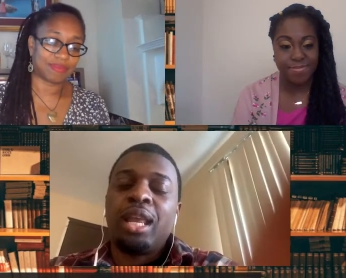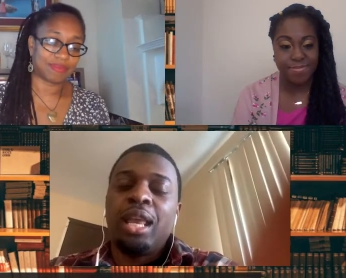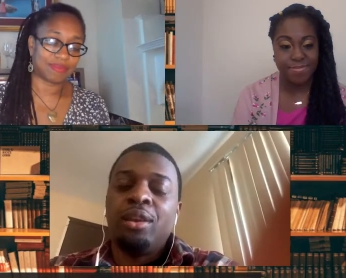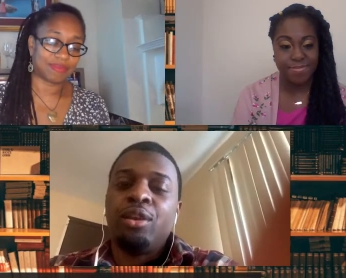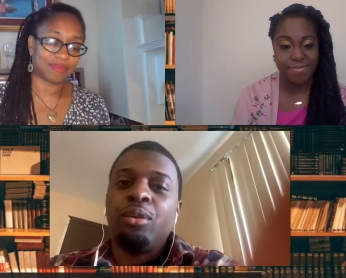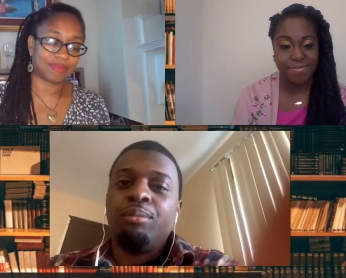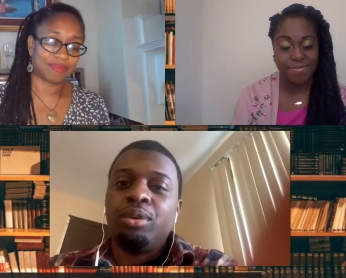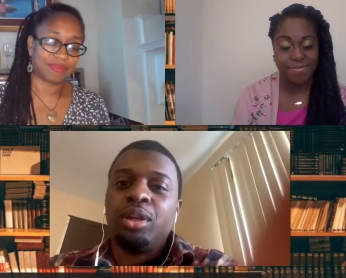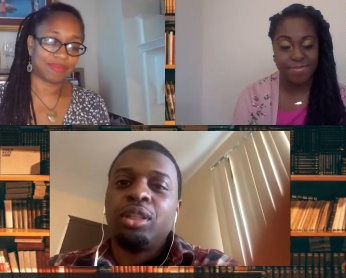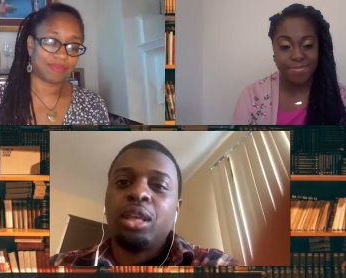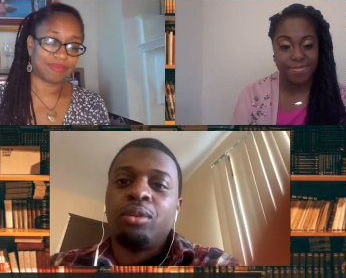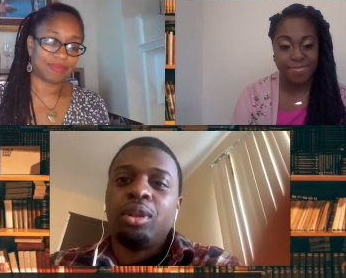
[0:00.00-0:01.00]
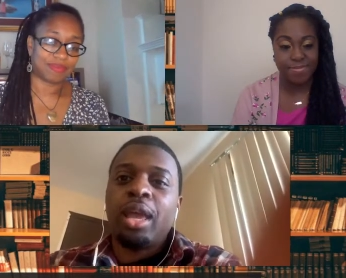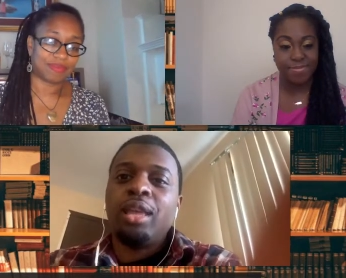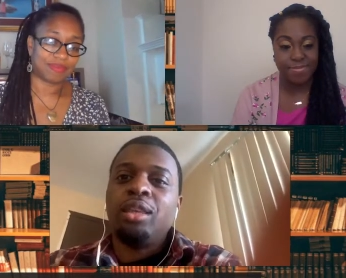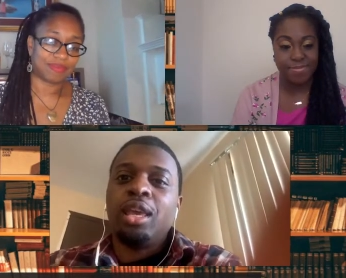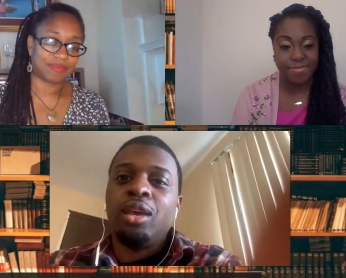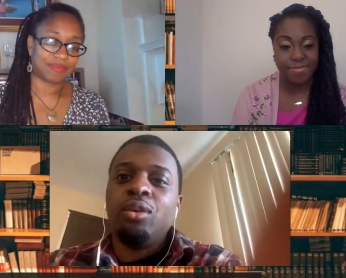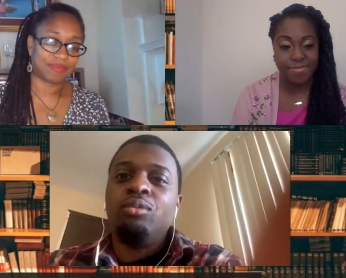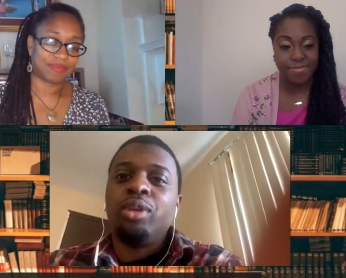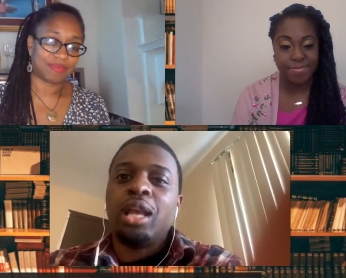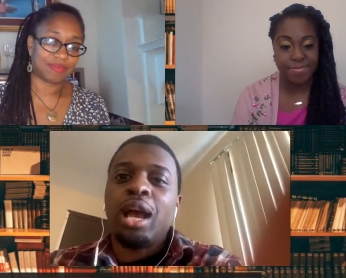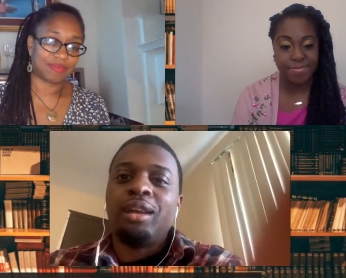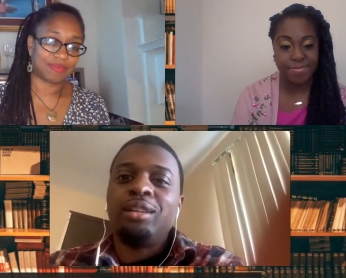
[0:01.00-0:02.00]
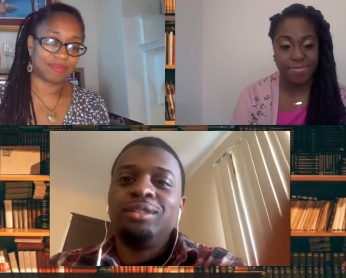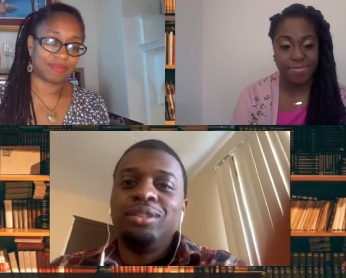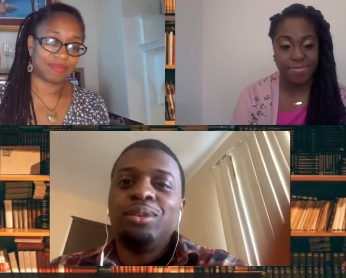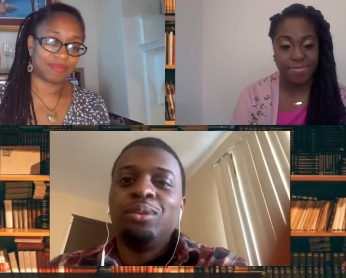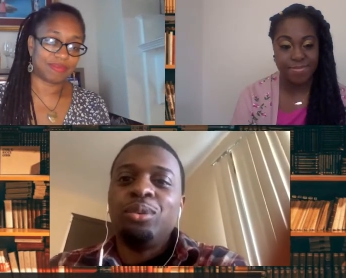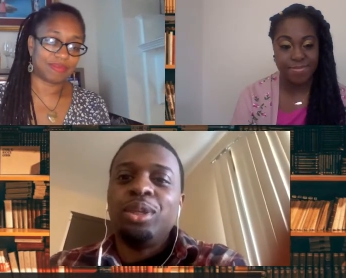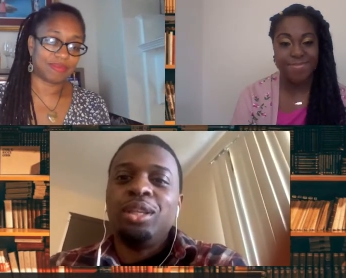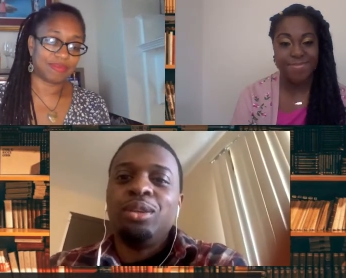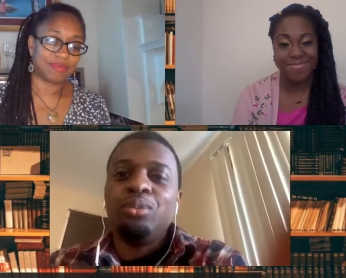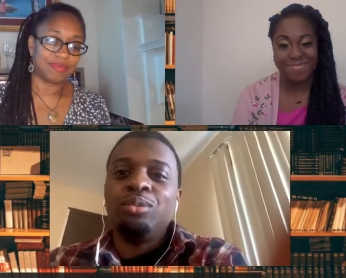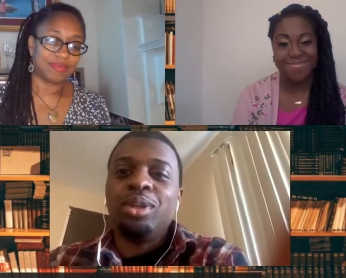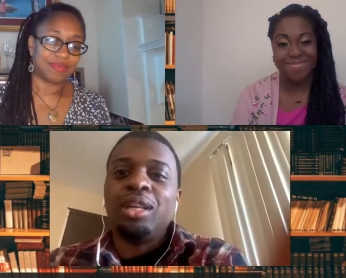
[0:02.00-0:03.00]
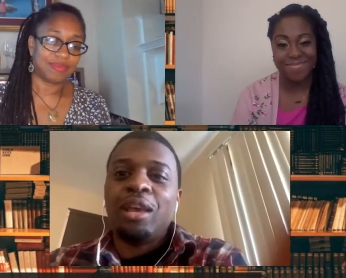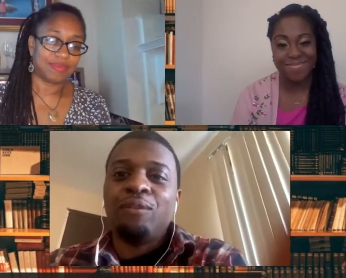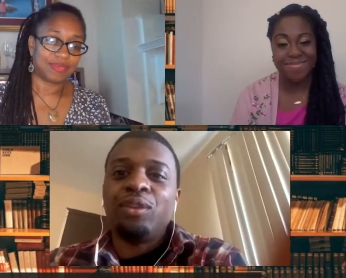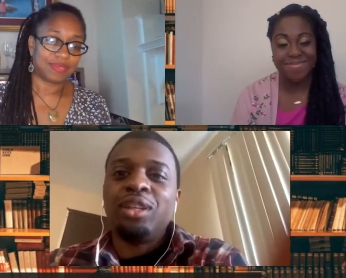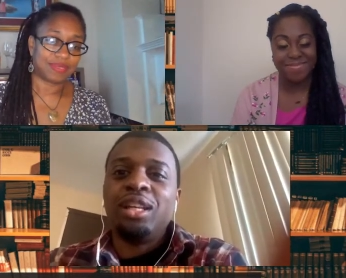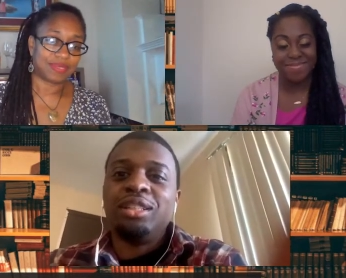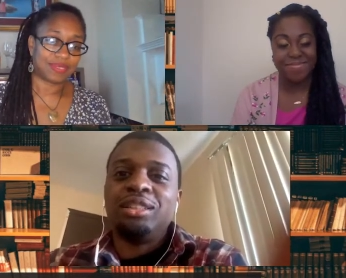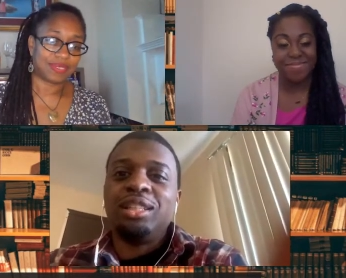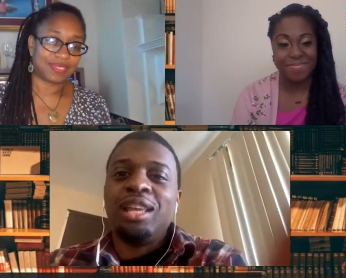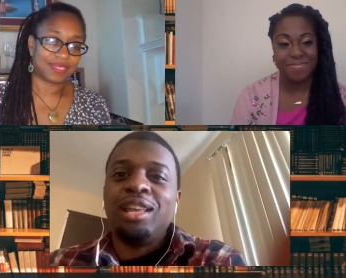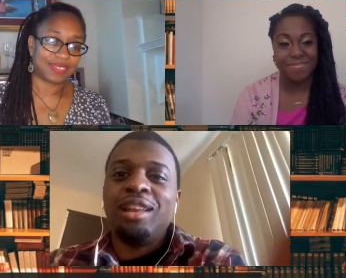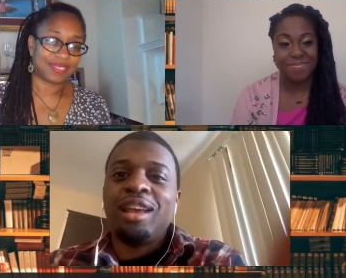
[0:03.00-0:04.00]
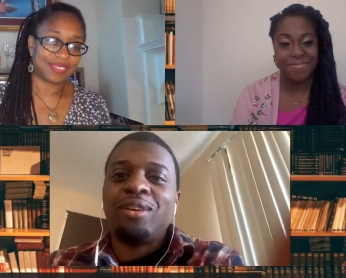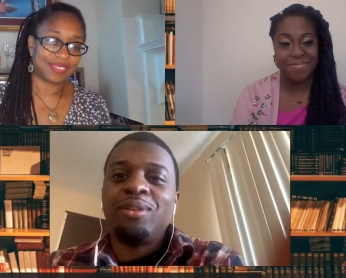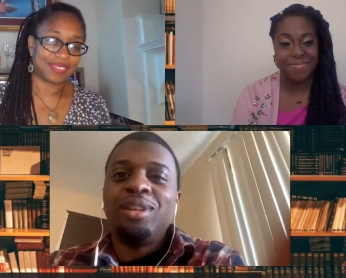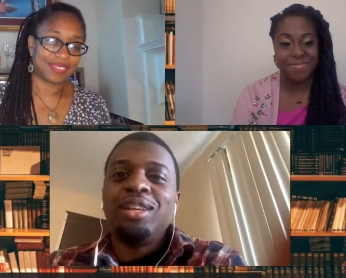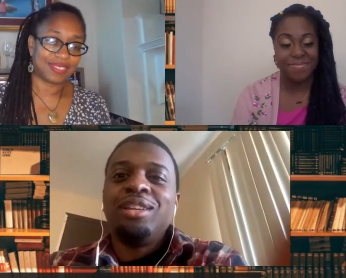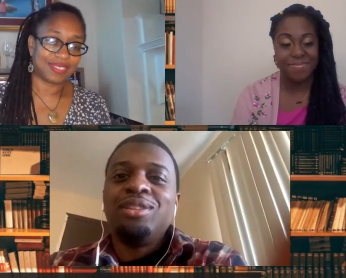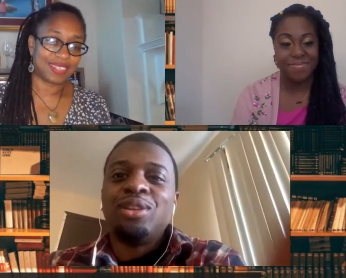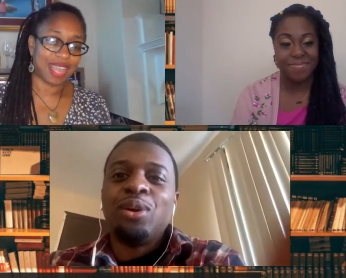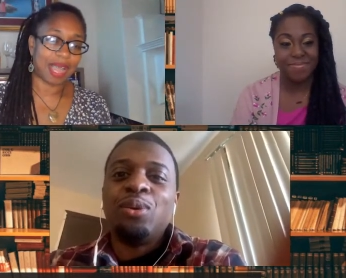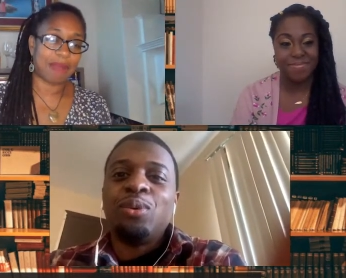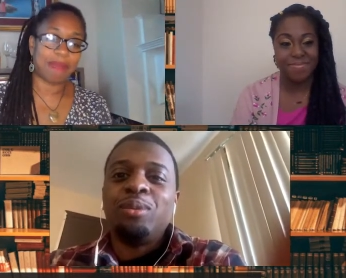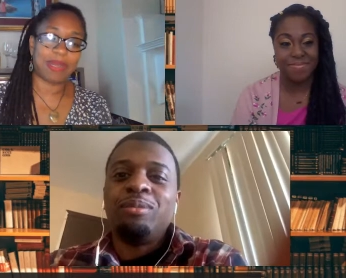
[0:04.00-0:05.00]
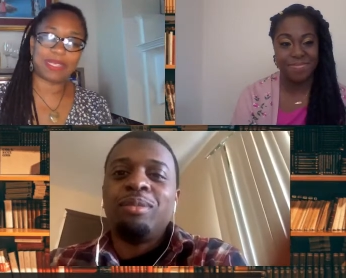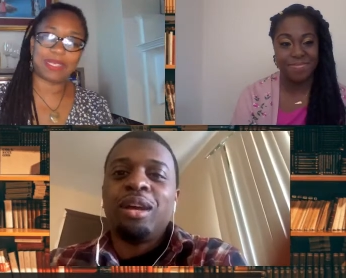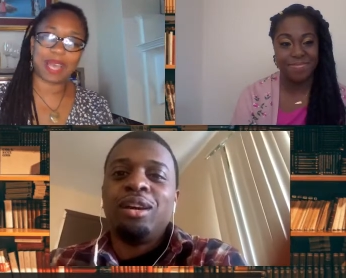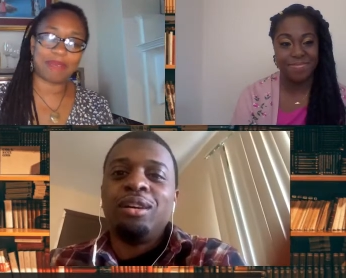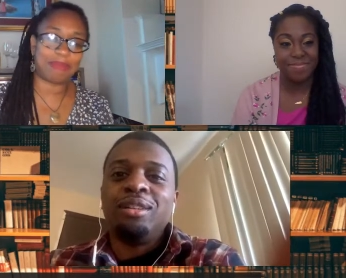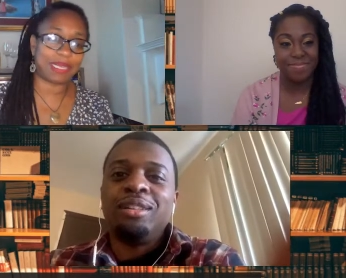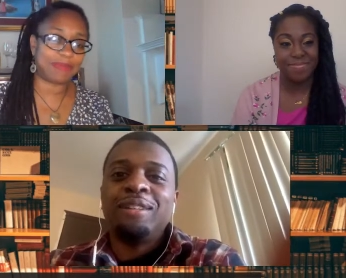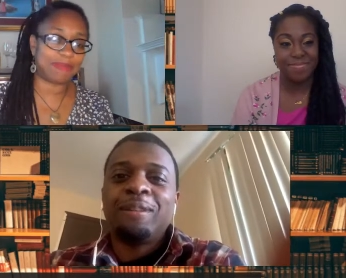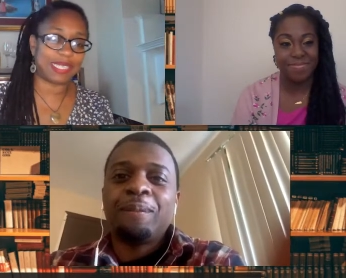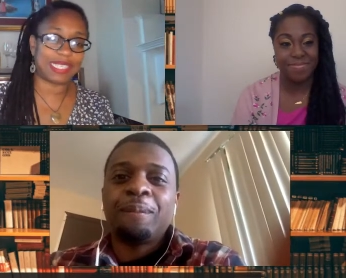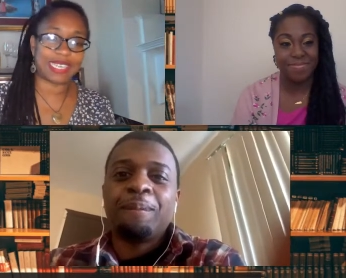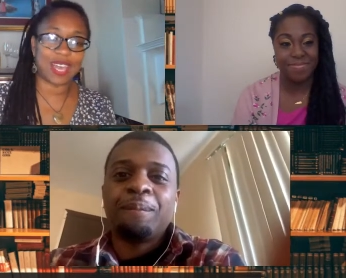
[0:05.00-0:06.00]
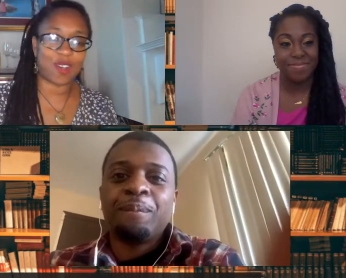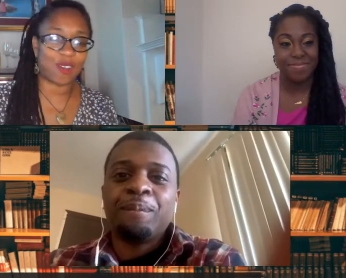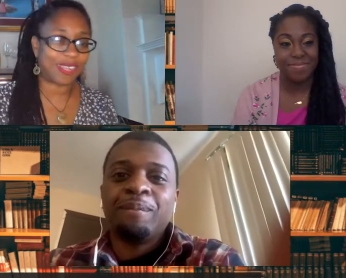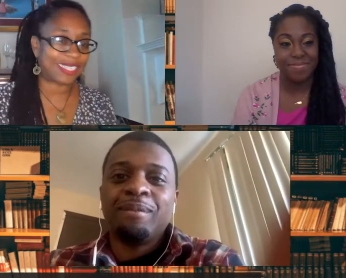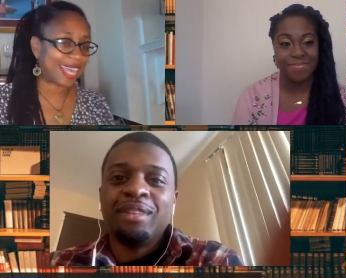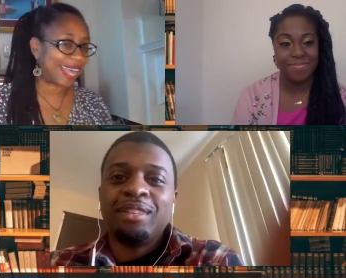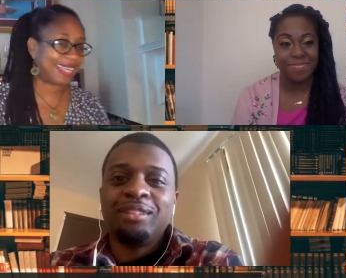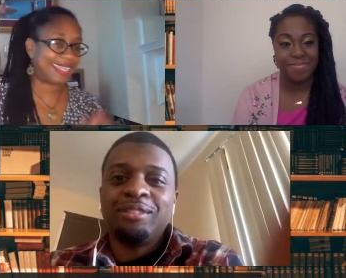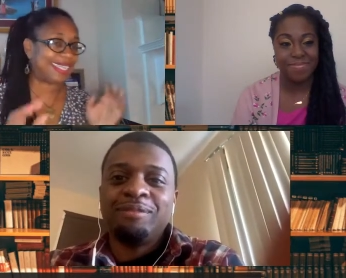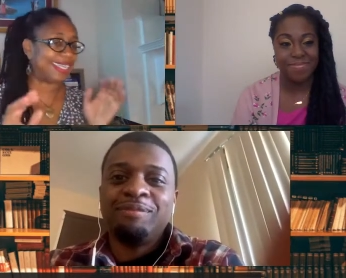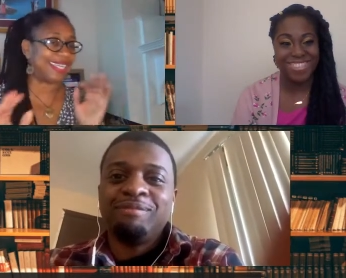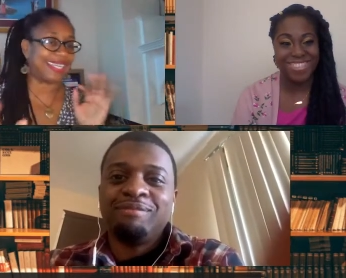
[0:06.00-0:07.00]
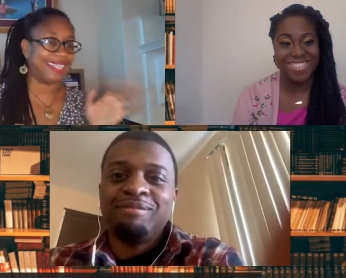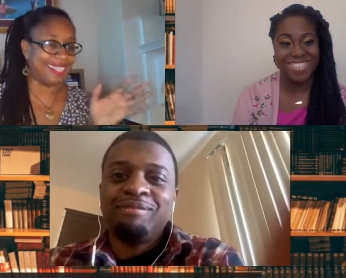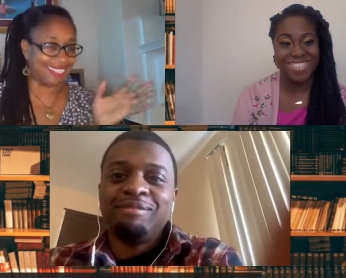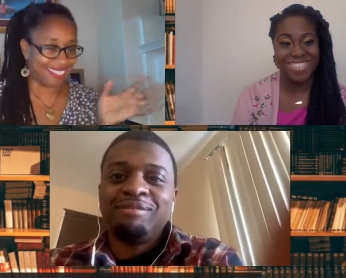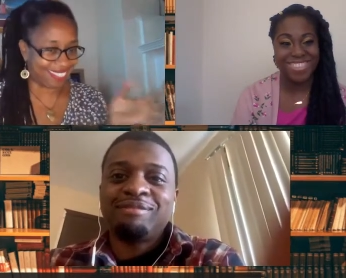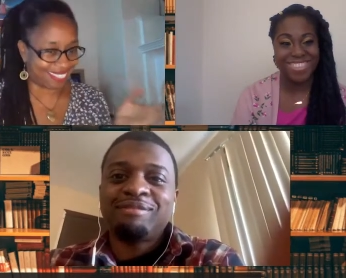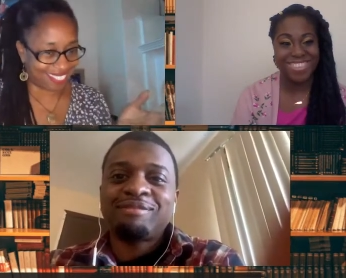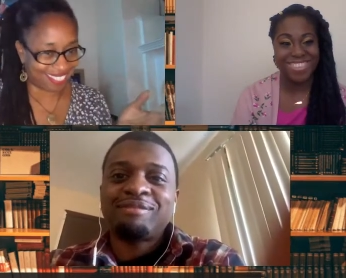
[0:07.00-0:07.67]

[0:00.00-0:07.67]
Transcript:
Speaker 1: the end of the book they were like, "Yeah, we got it. We we definitely understand now." So I uh, must uh, I must
Speaker 2: be slow because I didn't get it